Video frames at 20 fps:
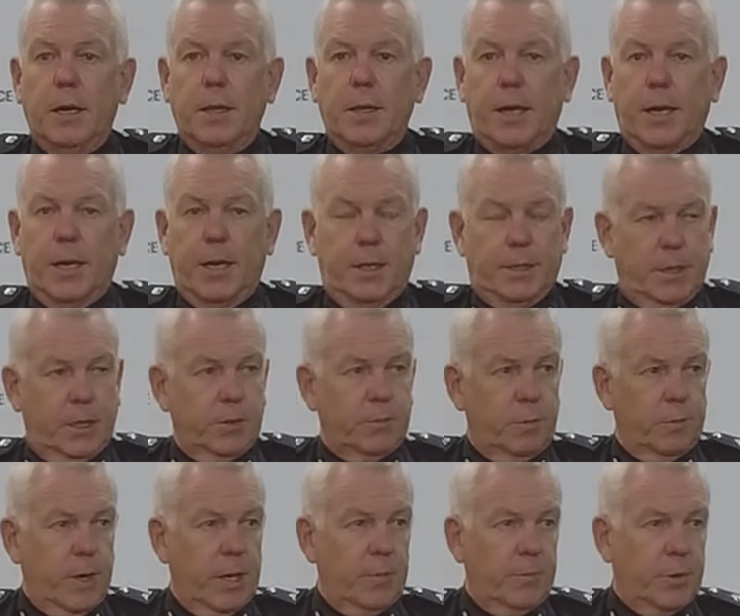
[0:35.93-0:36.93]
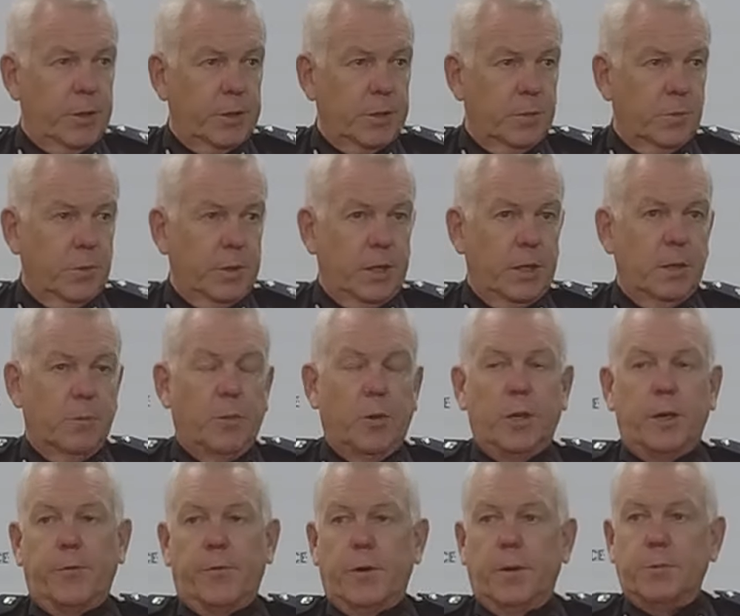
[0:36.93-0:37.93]
that it does remain present within the
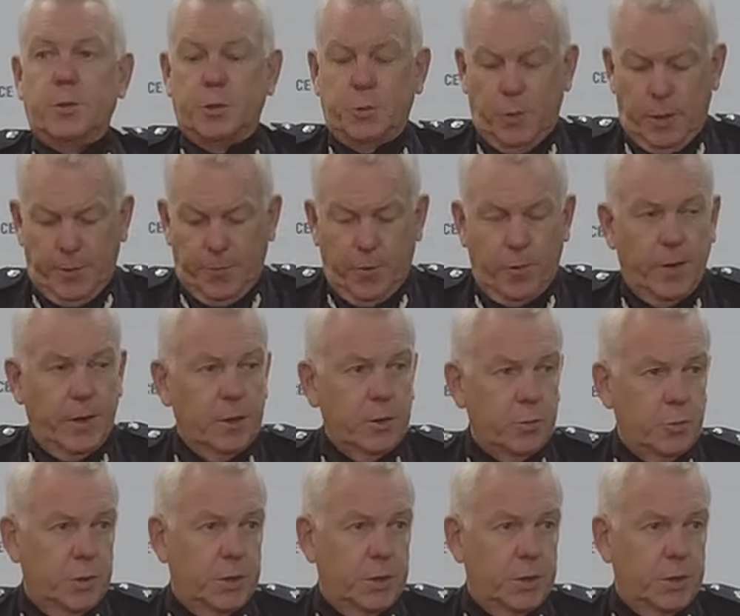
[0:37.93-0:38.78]
body for up to 24 hours,